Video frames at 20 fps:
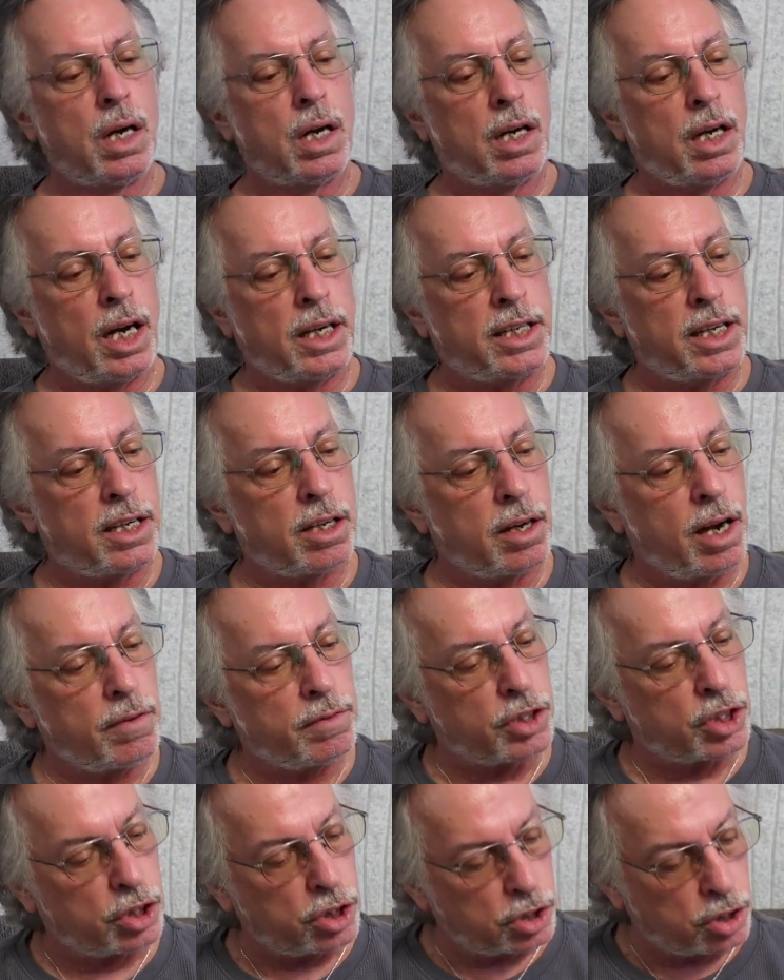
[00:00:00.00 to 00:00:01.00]
I think I'll have
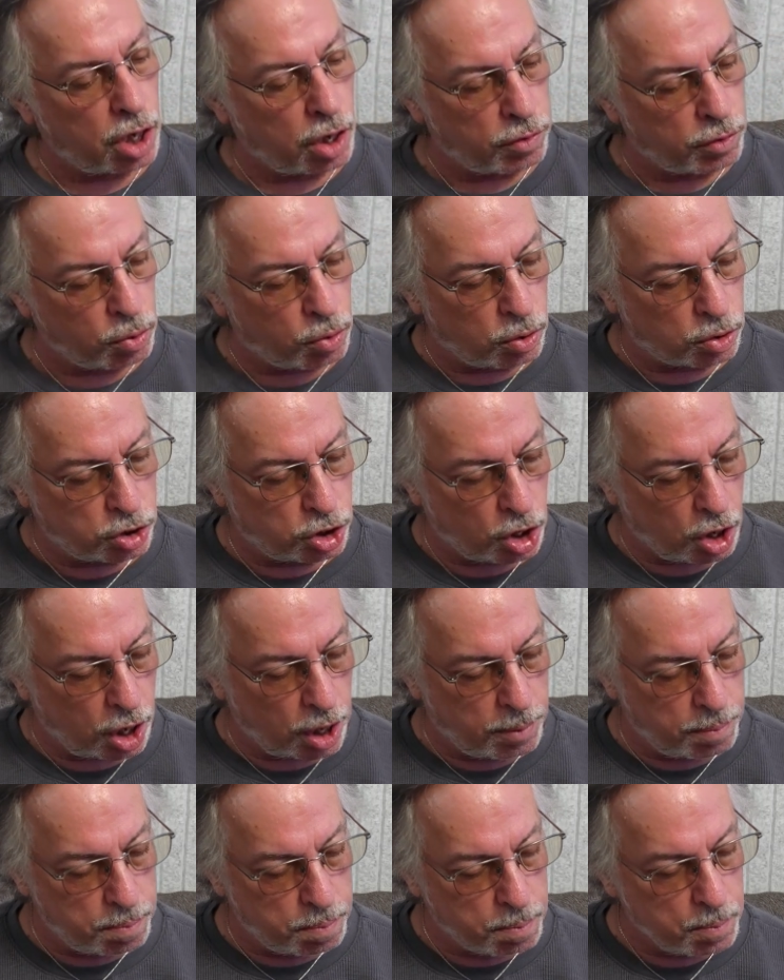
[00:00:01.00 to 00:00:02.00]
this guitar a long
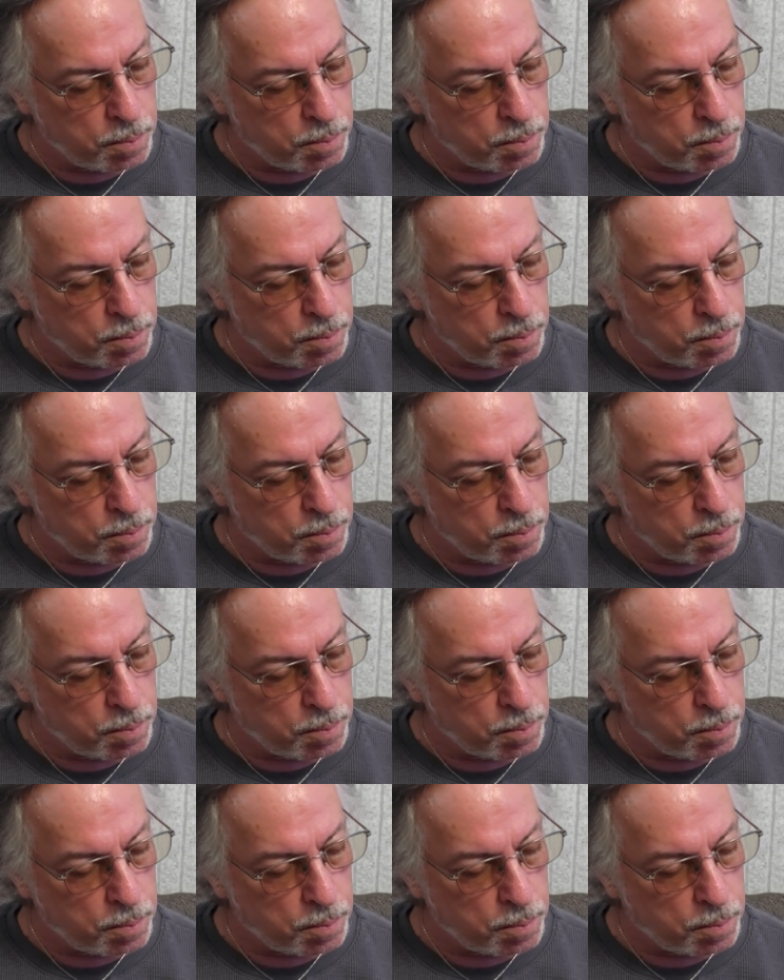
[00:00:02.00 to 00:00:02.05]
time.